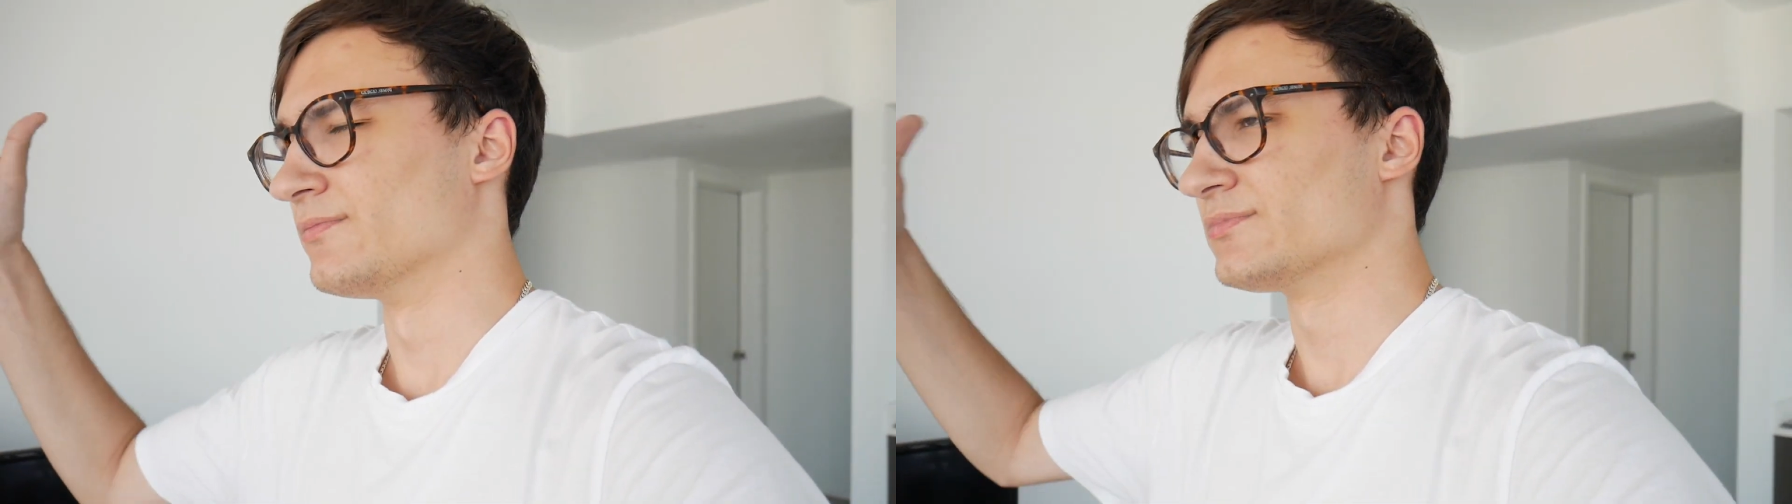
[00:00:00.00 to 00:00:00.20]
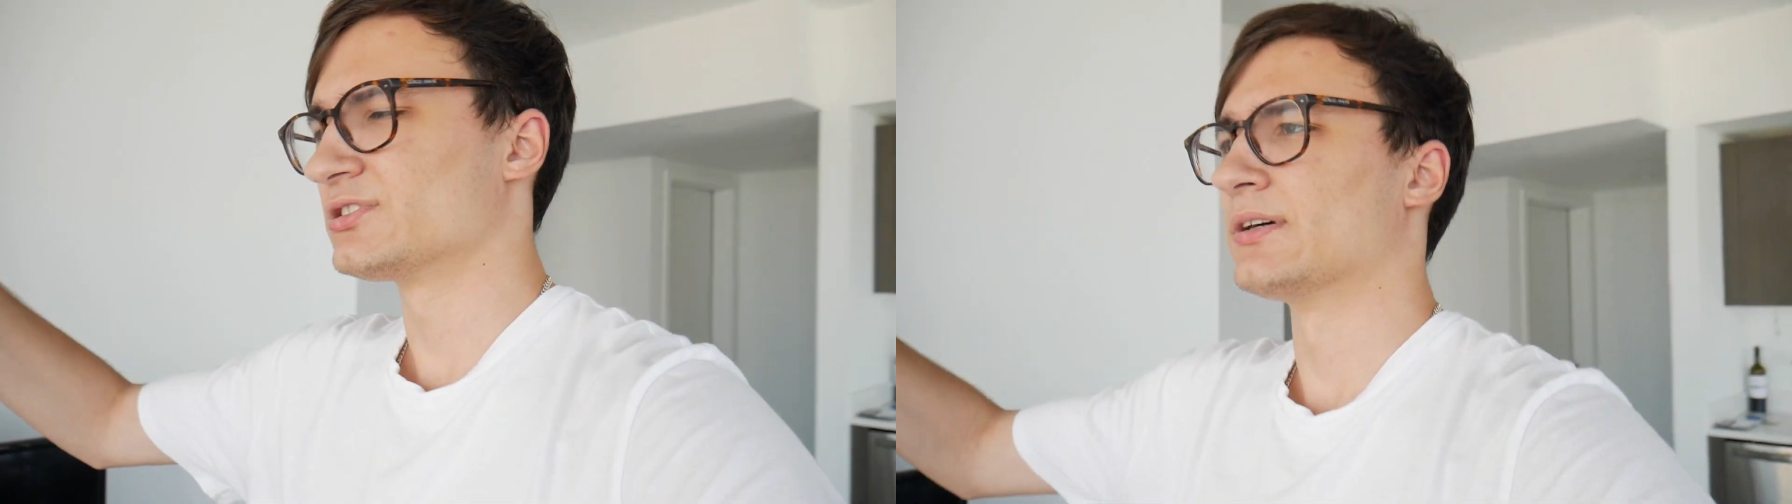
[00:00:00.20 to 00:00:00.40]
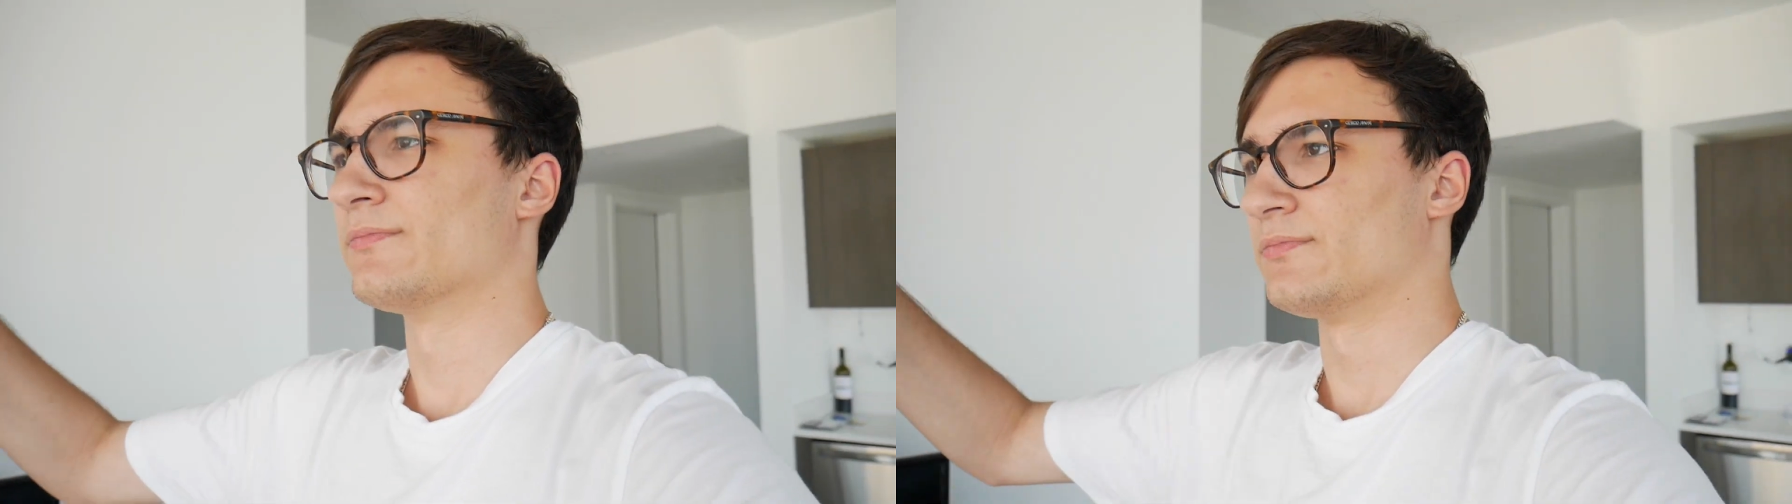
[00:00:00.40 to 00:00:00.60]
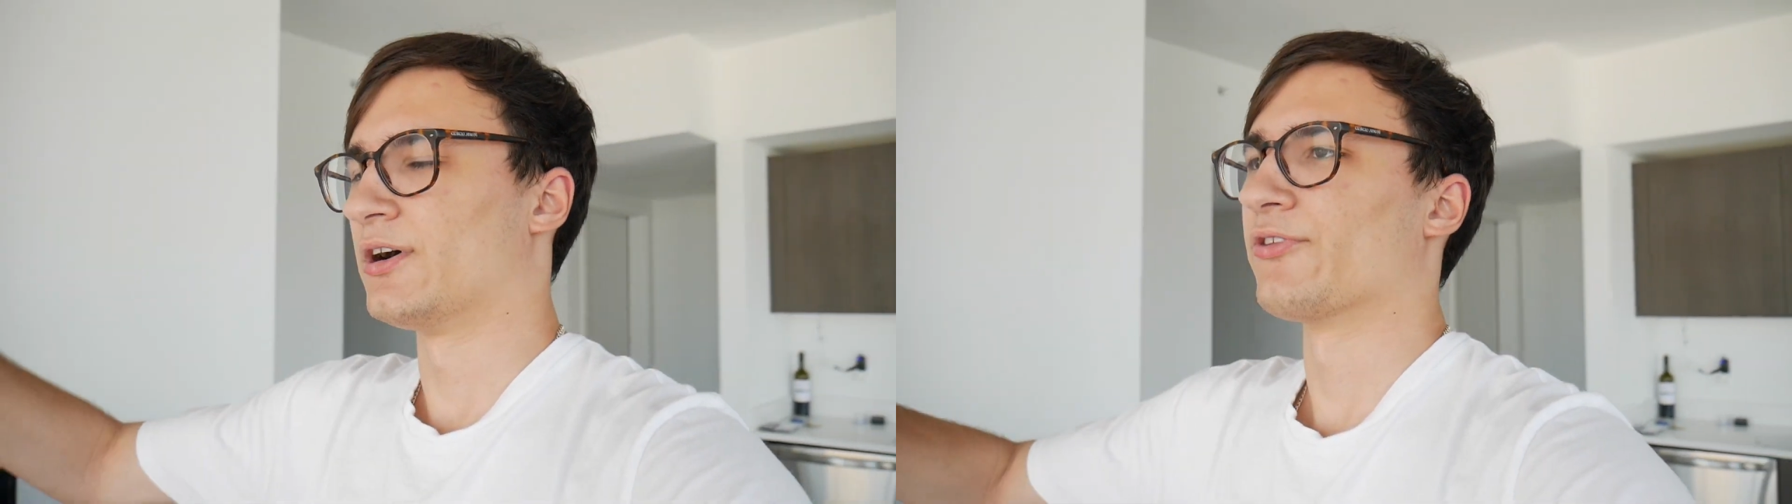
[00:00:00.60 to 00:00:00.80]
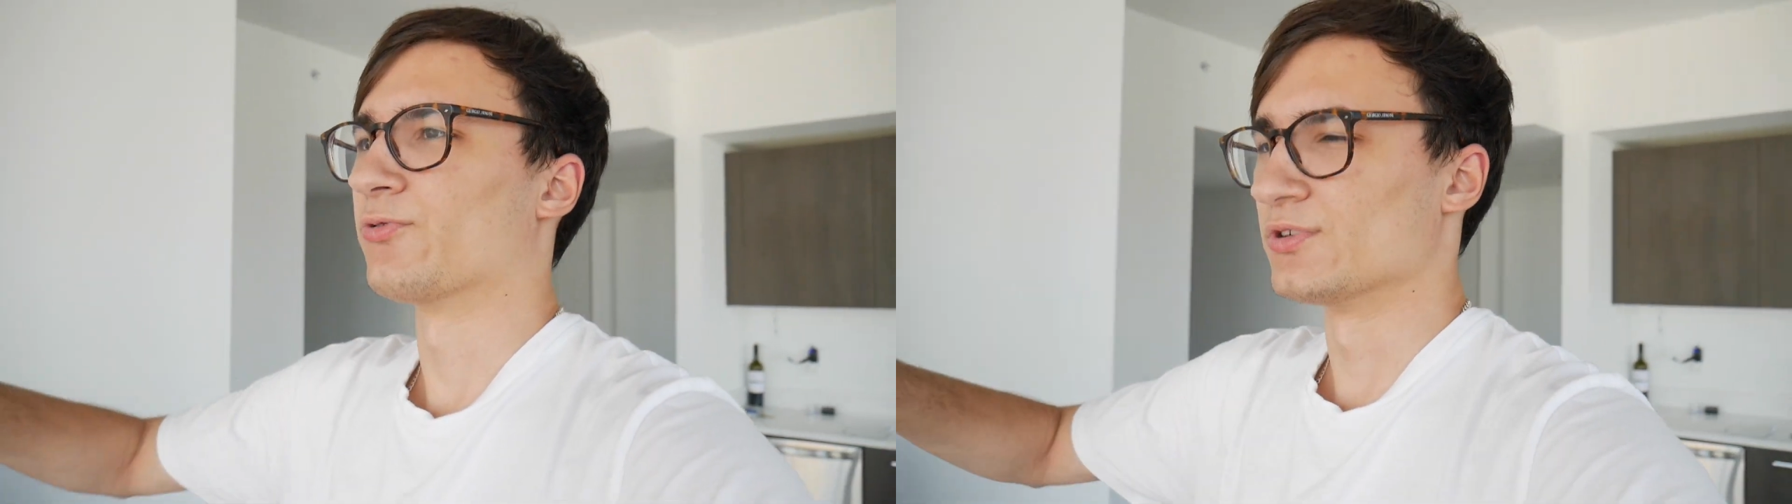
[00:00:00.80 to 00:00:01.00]
some
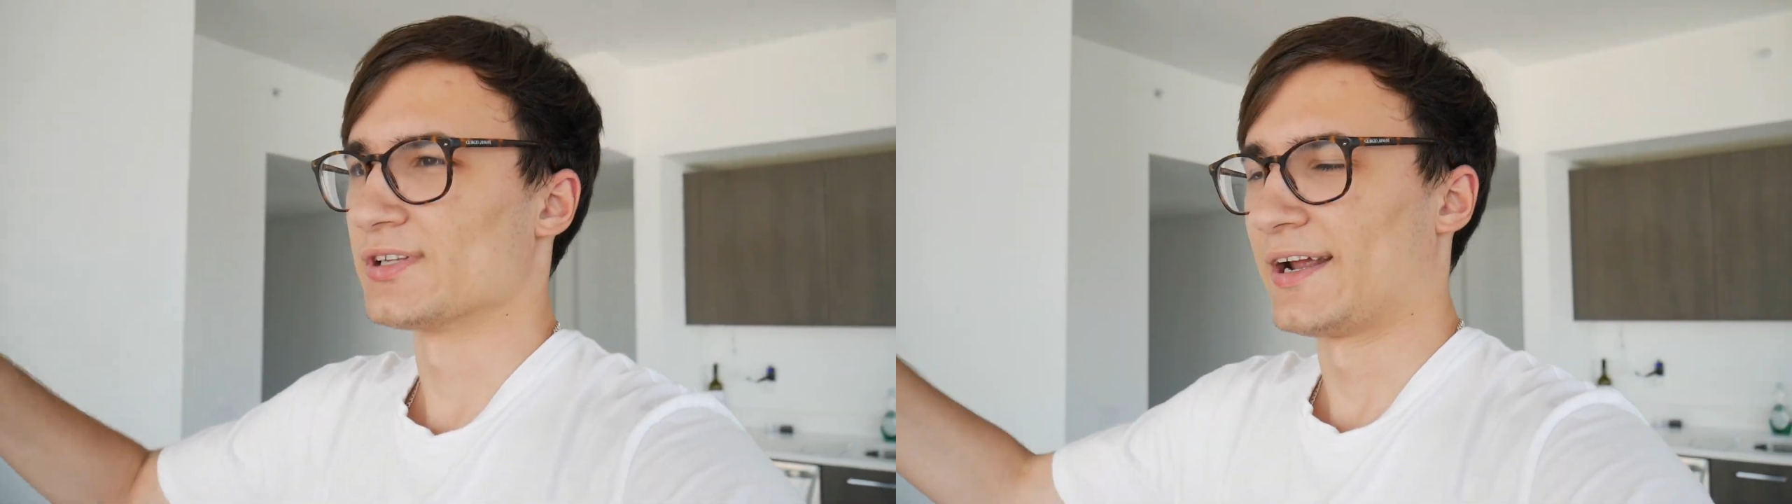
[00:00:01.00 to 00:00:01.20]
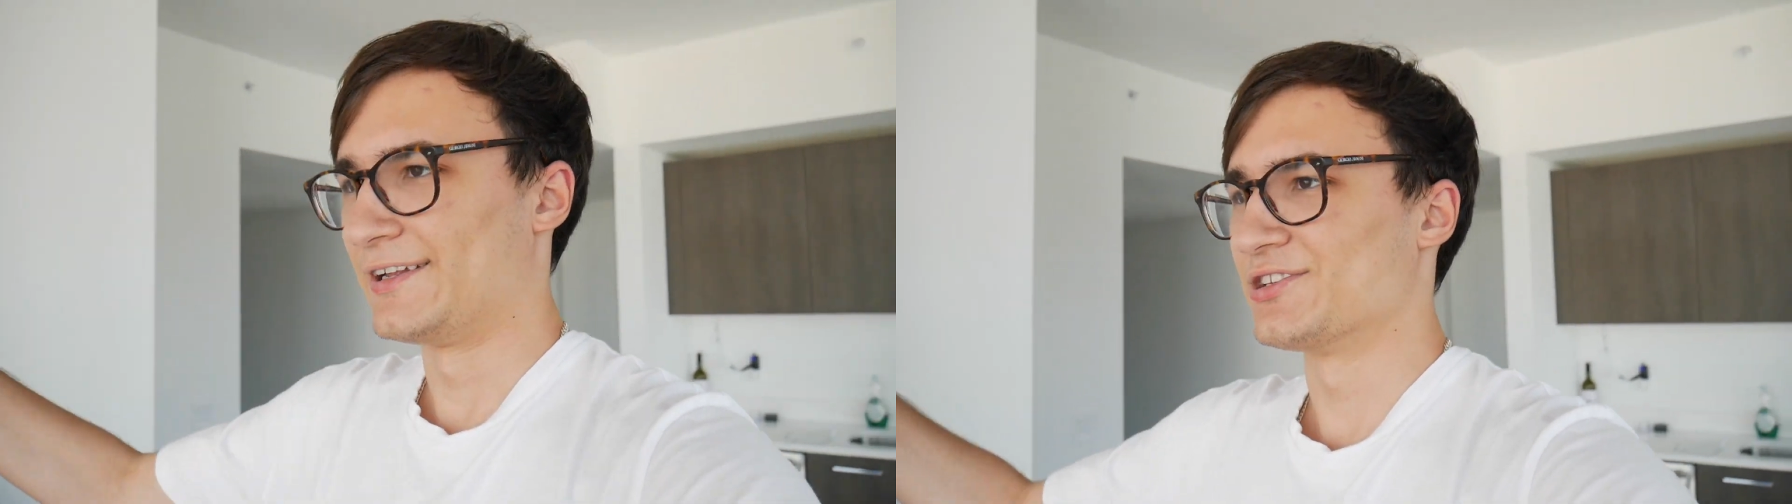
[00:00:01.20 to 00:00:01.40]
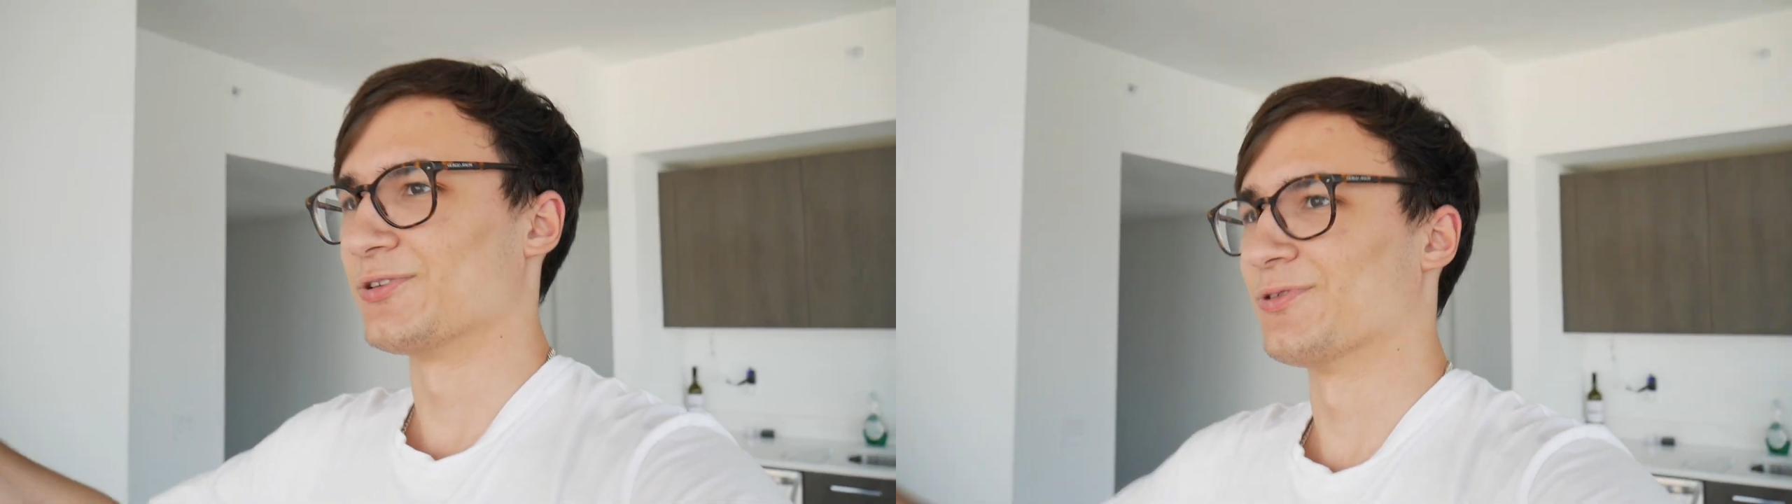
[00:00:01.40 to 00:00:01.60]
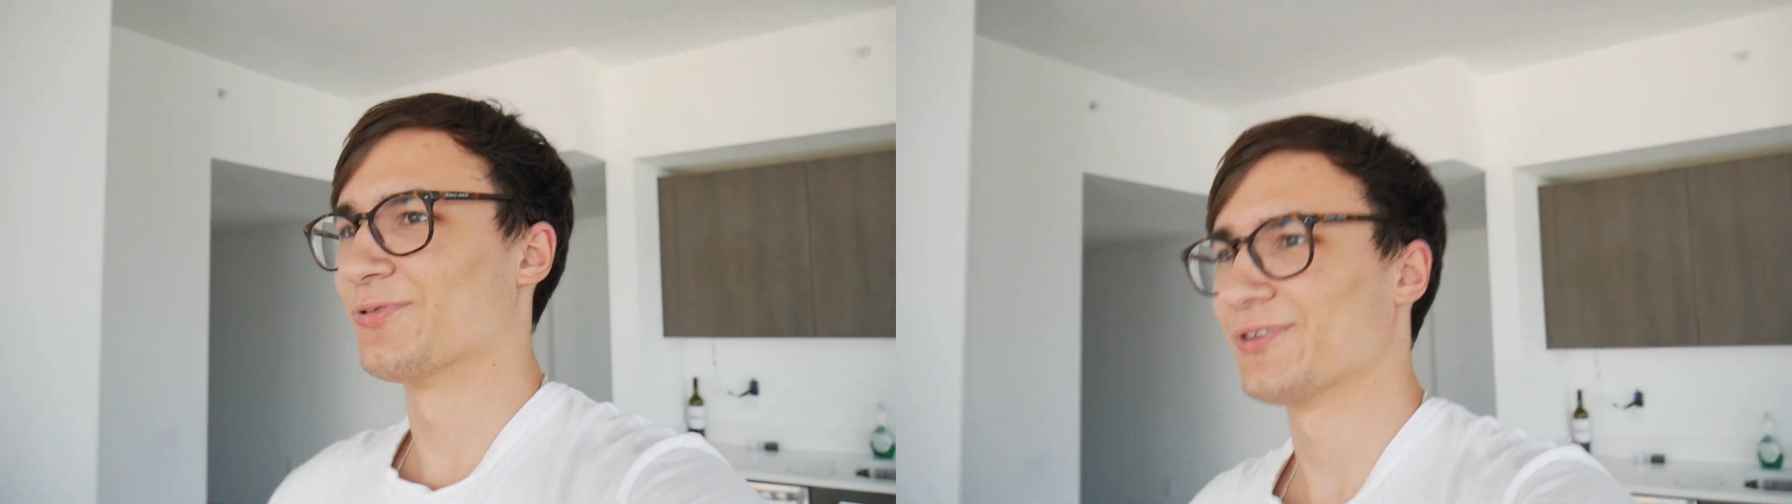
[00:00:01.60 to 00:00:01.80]
other ones that I need to